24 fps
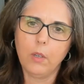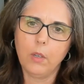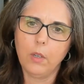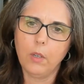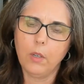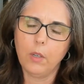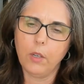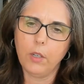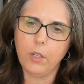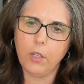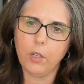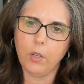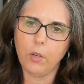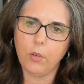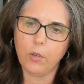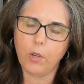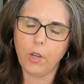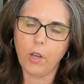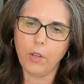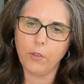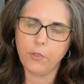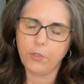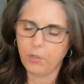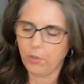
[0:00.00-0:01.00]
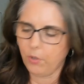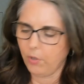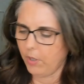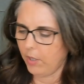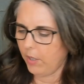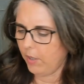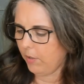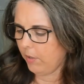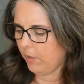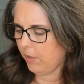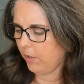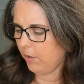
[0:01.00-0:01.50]
to alter
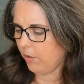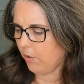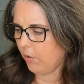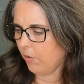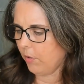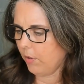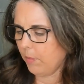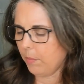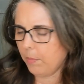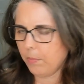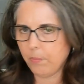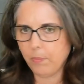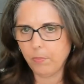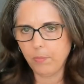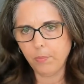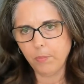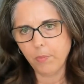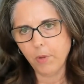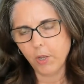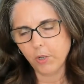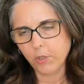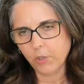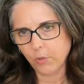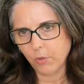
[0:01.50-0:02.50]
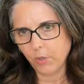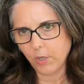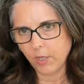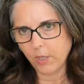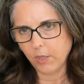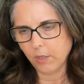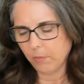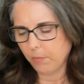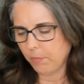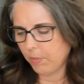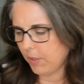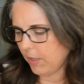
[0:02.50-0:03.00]
it, either altering
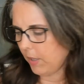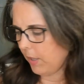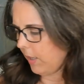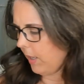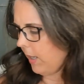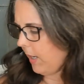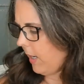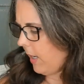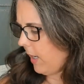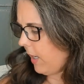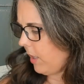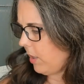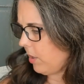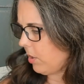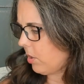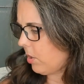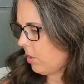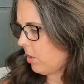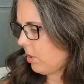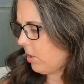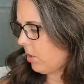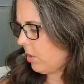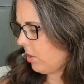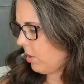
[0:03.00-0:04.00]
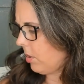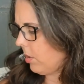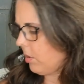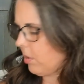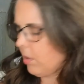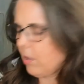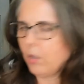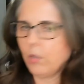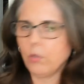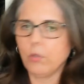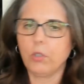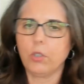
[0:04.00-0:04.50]
the pH,
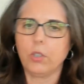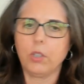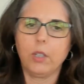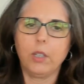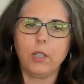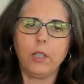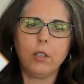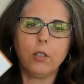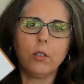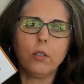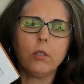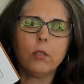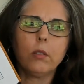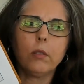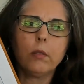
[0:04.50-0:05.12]
cochineal.